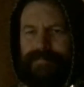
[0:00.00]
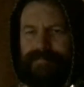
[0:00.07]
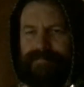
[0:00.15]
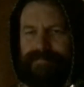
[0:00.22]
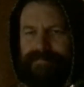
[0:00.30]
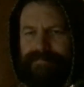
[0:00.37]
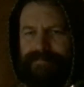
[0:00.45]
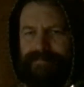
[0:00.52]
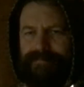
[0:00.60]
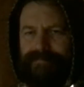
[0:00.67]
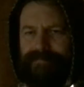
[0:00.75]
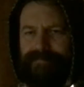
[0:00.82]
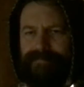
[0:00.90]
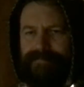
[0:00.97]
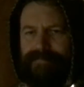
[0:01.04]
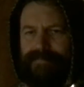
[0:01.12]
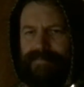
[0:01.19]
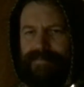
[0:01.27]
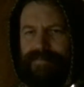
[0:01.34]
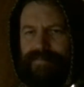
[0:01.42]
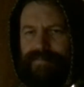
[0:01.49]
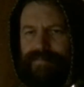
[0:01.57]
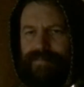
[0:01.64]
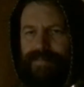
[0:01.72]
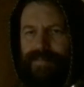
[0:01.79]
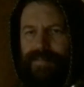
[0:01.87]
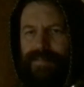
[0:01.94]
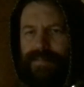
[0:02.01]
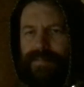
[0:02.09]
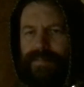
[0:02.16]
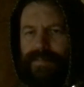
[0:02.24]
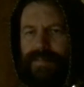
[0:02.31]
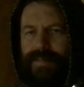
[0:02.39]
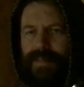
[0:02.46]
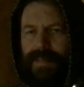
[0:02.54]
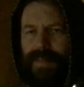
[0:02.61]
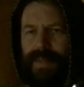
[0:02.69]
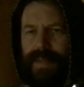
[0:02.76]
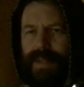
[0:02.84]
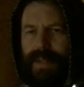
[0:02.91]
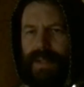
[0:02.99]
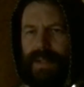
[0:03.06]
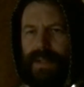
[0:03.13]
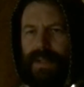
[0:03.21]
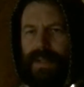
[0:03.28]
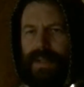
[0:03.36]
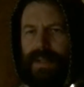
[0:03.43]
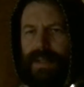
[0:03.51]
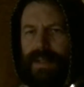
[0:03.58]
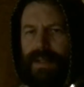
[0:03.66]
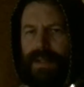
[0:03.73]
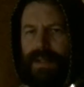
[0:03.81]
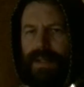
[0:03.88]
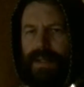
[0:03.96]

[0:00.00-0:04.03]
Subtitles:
(no one is talking)